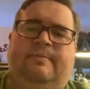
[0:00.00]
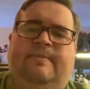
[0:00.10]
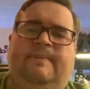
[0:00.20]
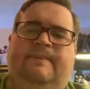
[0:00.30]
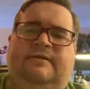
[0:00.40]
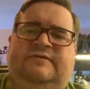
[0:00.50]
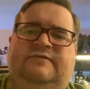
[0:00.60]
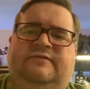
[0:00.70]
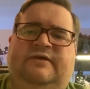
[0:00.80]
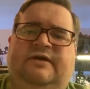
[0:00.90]
Let's
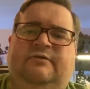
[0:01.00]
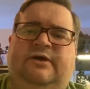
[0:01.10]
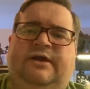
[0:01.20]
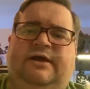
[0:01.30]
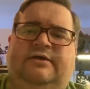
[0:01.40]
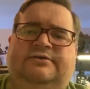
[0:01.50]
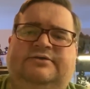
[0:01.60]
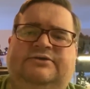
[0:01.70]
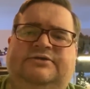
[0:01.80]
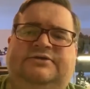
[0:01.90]
see, what
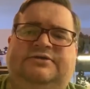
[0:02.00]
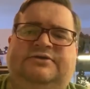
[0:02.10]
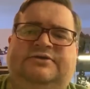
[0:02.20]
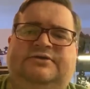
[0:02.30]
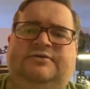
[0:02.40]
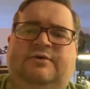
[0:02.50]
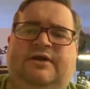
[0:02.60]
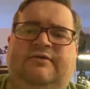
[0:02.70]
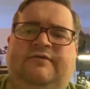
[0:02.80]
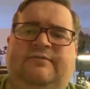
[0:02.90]
else? Waiting
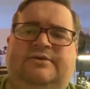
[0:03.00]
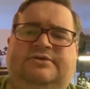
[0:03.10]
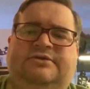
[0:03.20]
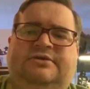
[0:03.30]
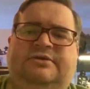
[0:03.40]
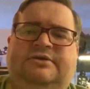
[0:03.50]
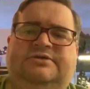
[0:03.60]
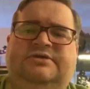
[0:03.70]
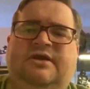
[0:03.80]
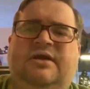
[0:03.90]
for a bunch of goodies.
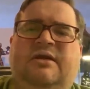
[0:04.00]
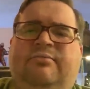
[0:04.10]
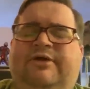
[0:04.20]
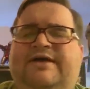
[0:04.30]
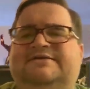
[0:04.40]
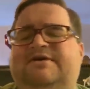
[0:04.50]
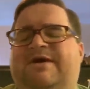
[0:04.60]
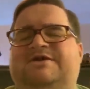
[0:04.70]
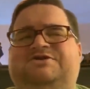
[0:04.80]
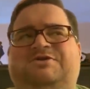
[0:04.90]
Plans. So,
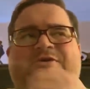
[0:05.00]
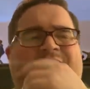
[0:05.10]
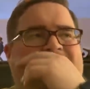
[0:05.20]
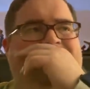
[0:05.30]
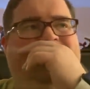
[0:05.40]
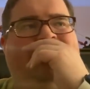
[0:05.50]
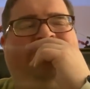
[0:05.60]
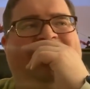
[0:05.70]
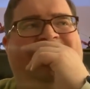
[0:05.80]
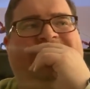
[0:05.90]
Andrew, I know I've
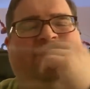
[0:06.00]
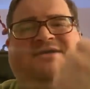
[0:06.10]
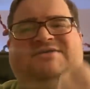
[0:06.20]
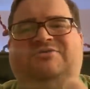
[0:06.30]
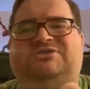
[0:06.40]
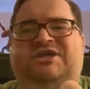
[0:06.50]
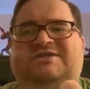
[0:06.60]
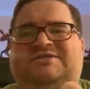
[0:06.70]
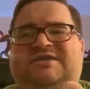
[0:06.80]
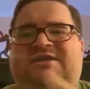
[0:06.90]
got like Mezco
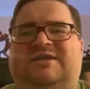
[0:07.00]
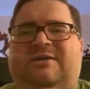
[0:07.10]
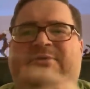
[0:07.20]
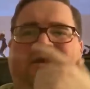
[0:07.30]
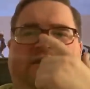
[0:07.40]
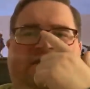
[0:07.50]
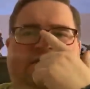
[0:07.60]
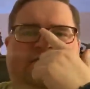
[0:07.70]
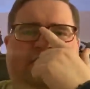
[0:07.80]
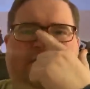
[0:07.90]
Jason and a couple Alien
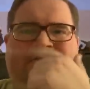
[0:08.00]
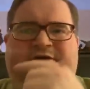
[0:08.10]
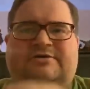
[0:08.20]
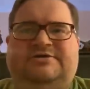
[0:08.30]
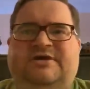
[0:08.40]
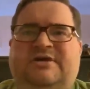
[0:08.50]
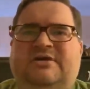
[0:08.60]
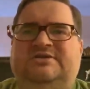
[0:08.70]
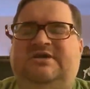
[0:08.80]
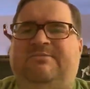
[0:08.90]
figures
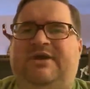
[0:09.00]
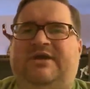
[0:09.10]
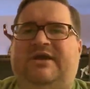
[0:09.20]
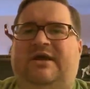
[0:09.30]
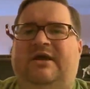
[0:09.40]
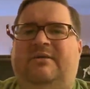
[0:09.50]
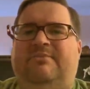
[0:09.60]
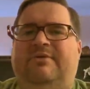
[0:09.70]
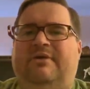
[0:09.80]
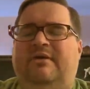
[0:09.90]
to pick up.
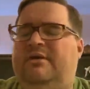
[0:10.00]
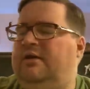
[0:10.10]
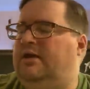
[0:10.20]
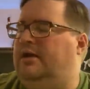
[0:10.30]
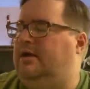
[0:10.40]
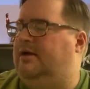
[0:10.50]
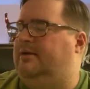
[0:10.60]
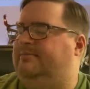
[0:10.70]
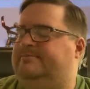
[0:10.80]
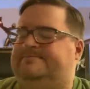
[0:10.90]

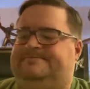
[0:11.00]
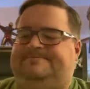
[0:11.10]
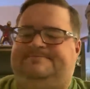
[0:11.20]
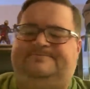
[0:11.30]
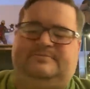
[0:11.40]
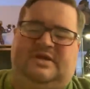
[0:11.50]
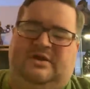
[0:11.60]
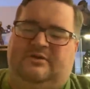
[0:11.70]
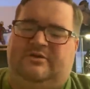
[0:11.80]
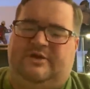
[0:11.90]
Oh,
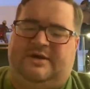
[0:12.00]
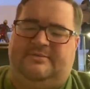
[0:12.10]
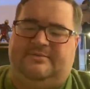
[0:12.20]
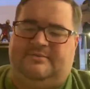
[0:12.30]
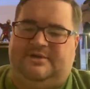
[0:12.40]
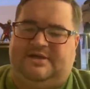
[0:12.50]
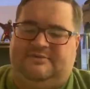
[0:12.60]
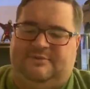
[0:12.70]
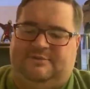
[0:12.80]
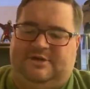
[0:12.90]
crap. I didn't
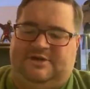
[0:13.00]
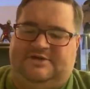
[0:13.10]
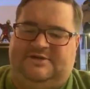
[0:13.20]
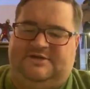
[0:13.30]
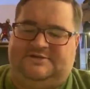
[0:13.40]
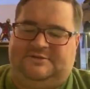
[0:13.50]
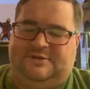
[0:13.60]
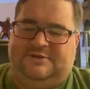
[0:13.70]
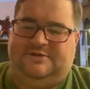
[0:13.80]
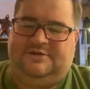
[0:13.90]
reply to the text
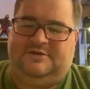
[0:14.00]
correctly.